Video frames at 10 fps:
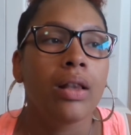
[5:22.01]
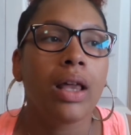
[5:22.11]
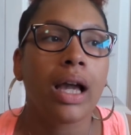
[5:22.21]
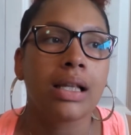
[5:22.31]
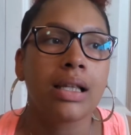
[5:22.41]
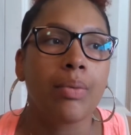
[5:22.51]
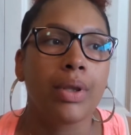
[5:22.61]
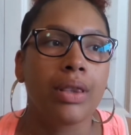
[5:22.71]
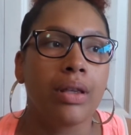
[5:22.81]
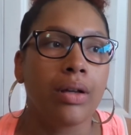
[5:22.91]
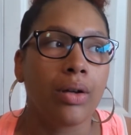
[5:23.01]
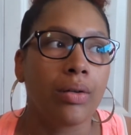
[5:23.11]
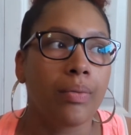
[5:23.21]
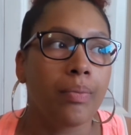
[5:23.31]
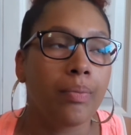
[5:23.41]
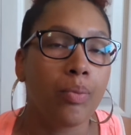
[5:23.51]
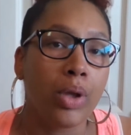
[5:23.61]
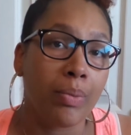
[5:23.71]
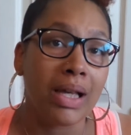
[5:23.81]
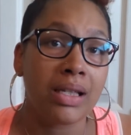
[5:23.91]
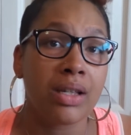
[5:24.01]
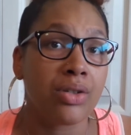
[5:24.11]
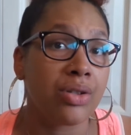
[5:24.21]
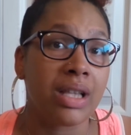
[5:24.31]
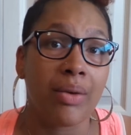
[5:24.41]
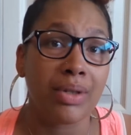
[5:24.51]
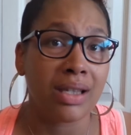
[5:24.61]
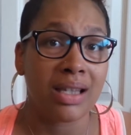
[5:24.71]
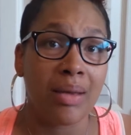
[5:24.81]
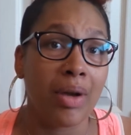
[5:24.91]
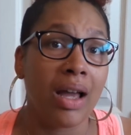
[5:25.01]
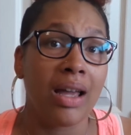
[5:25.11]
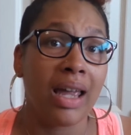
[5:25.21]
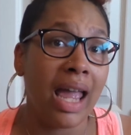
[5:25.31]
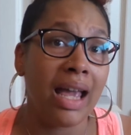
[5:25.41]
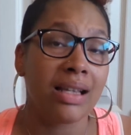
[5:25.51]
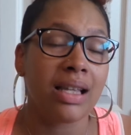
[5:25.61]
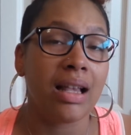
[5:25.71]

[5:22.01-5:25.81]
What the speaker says: like I said, with my sisters, that was the same kind of case.